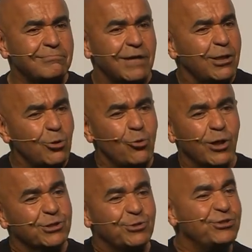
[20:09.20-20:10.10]
I don't
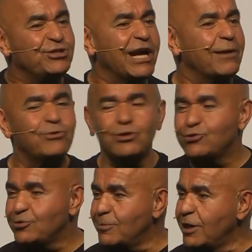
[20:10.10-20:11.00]
want to be champion
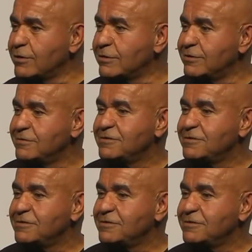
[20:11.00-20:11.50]
tomorrow.